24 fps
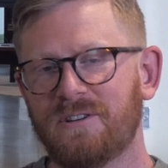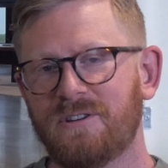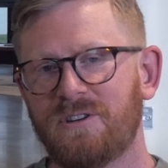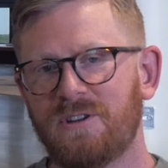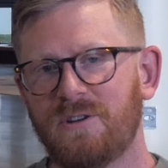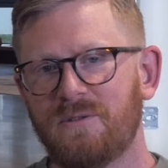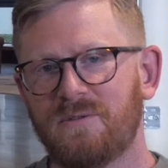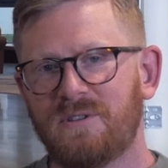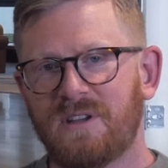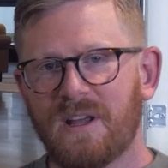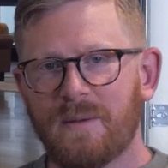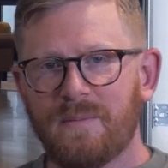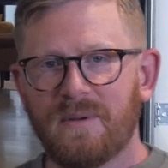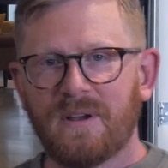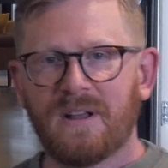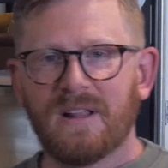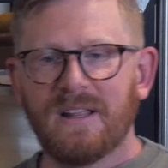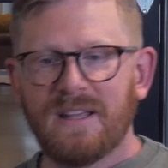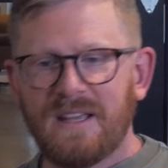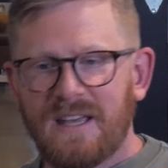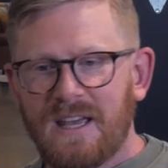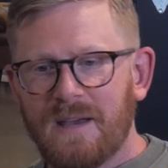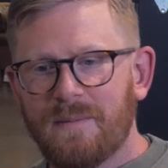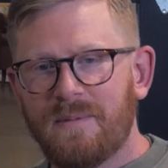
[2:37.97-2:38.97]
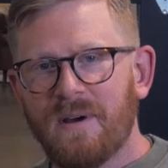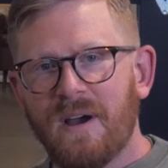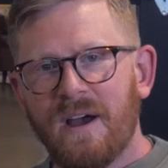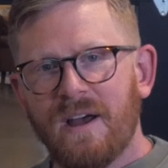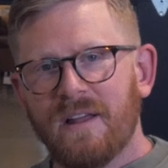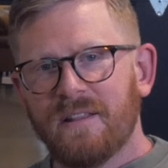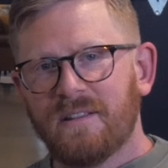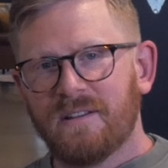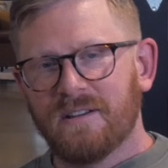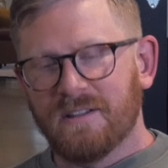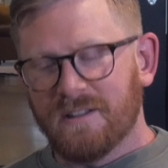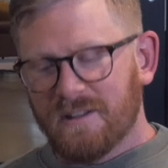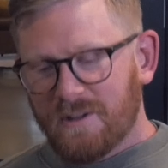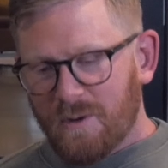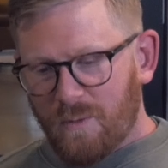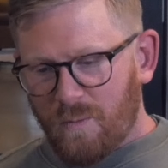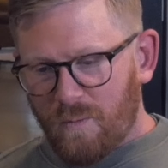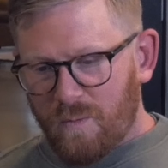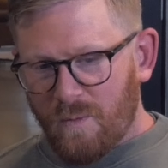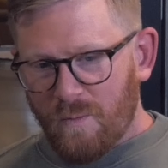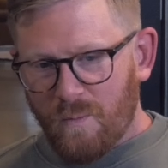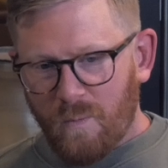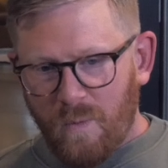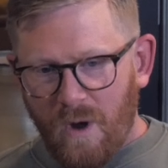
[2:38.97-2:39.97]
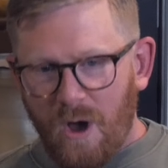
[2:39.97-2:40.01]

Do you typically keep the, the